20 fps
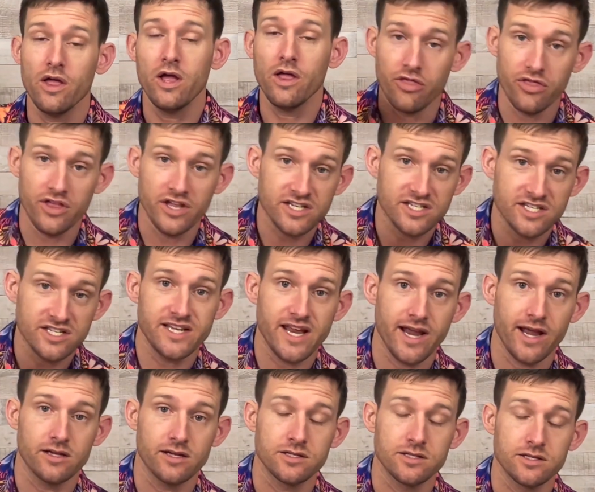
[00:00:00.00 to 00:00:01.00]
This
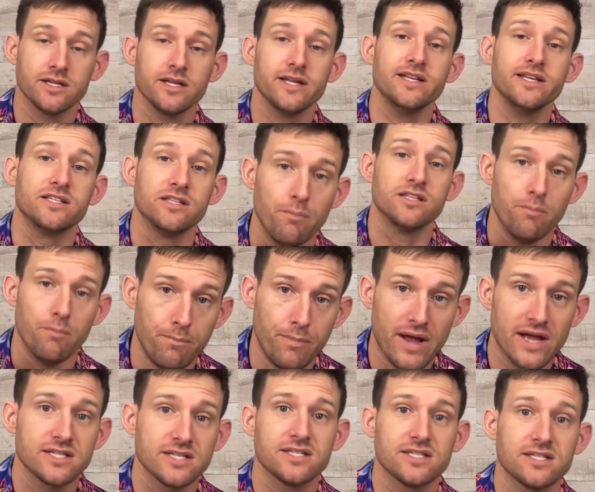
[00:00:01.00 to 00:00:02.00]
stance is the
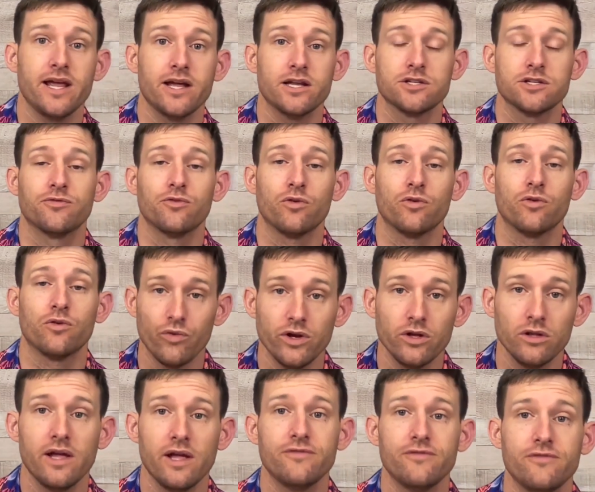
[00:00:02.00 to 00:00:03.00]
best stance for a
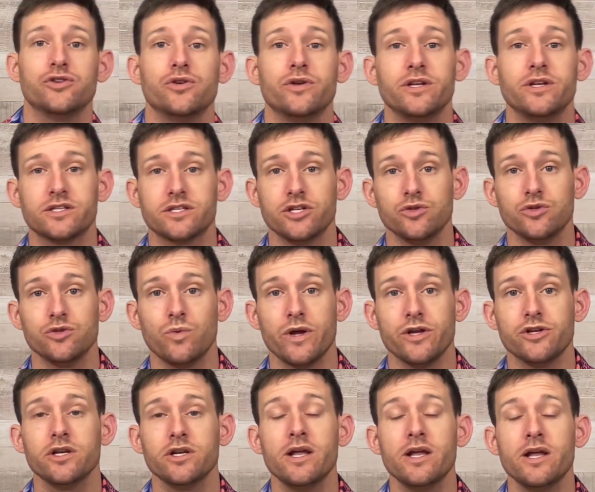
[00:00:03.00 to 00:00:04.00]
real life shooting
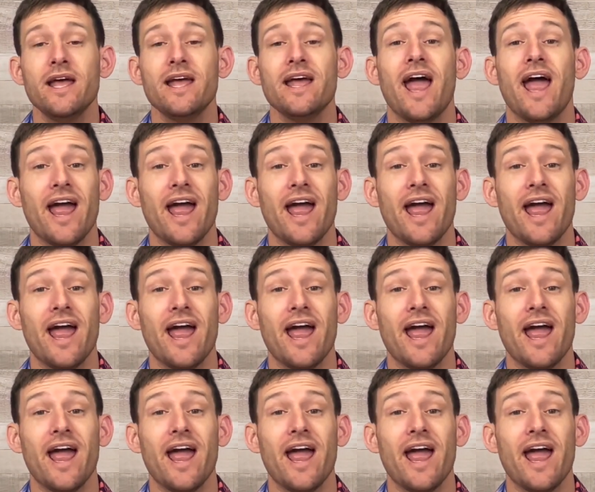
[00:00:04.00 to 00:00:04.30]
situation,